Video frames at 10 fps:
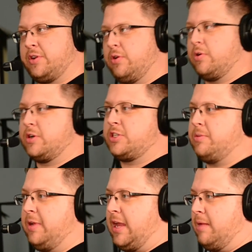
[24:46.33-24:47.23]
their doors,
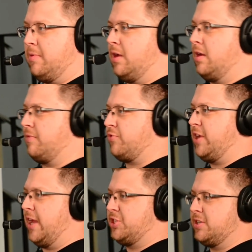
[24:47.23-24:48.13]
she became a
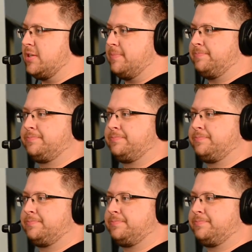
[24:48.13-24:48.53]
free agent.